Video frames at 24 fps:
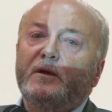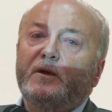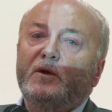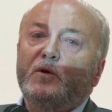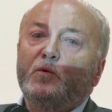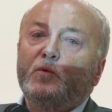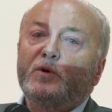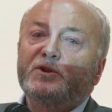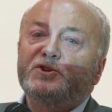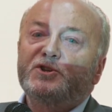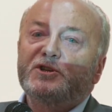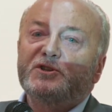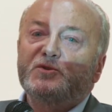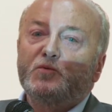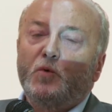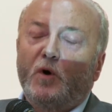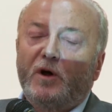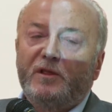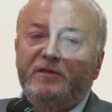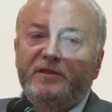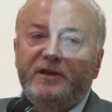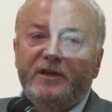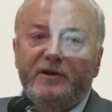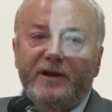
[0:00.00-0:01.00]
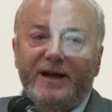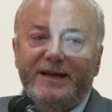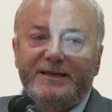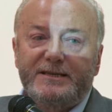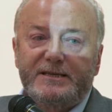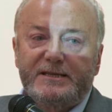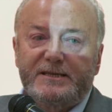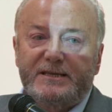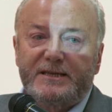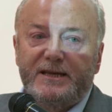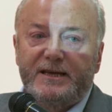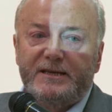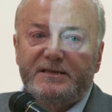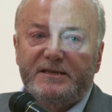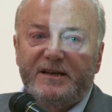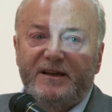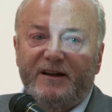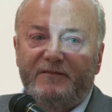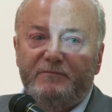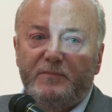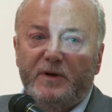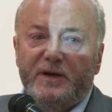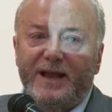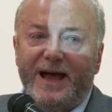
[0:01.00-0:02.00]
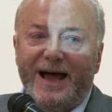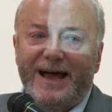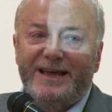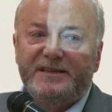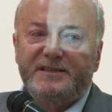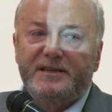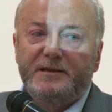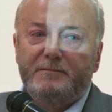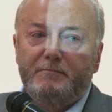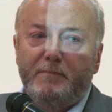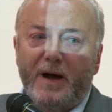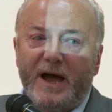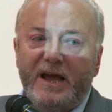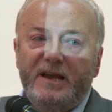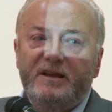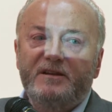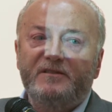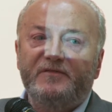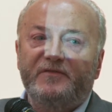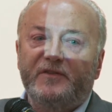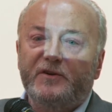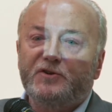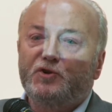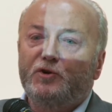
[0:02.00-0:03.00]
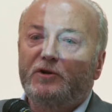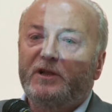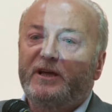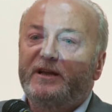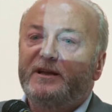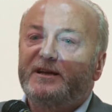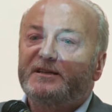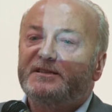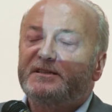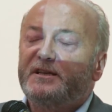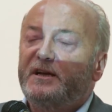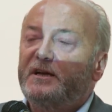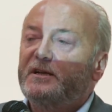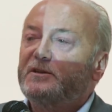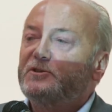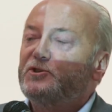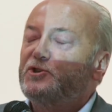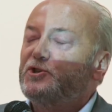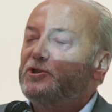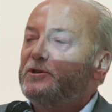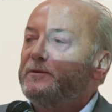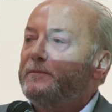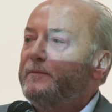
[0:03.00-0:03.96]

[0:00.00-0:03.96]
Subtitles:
which is what the United States government has in mind for Julian Assange.